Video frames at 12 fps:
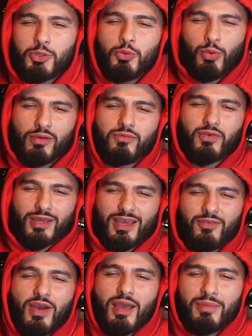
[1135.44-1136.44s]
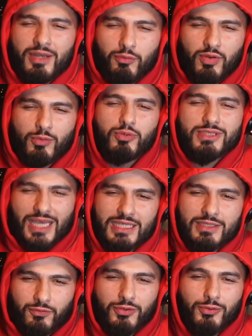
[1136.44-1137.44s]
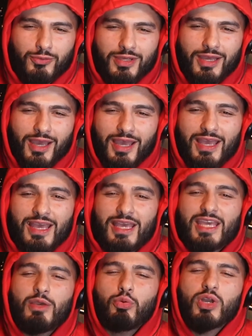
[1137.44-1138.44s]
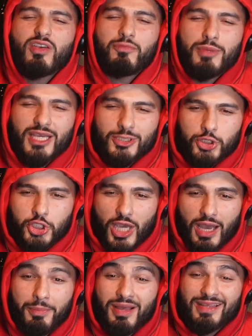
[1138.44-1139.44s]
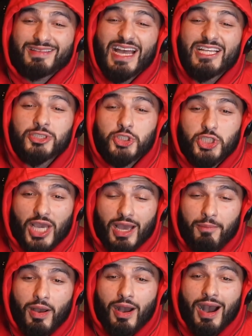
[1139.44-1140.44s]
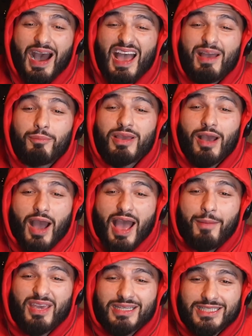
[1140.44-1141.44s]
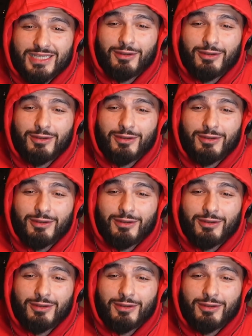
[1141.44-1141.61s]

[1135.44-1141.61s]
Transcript: one thing. If I'm in the ring with Tyson Fury, he will give me a jab. That jab, I am hitting the